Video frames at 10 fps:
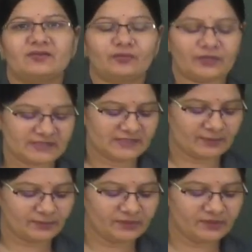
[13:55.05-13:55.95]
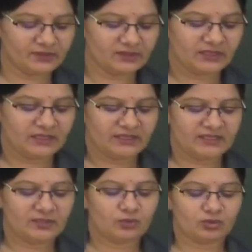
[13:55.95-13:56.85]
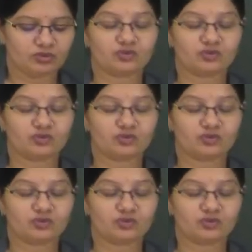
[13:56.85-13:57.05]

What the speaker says: For example, he goes